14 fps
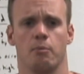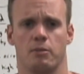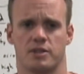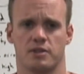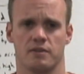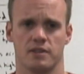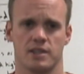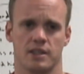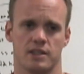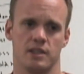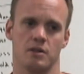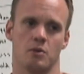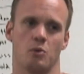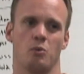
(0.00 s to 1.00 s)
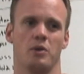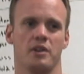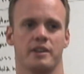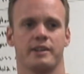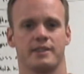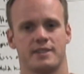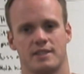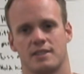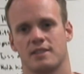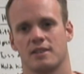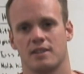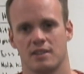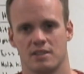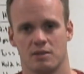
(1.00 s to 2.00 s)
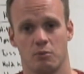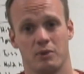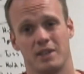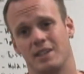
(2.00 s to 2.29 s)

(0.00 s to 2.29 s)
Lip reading: But serving technique, or what are the consistent things that we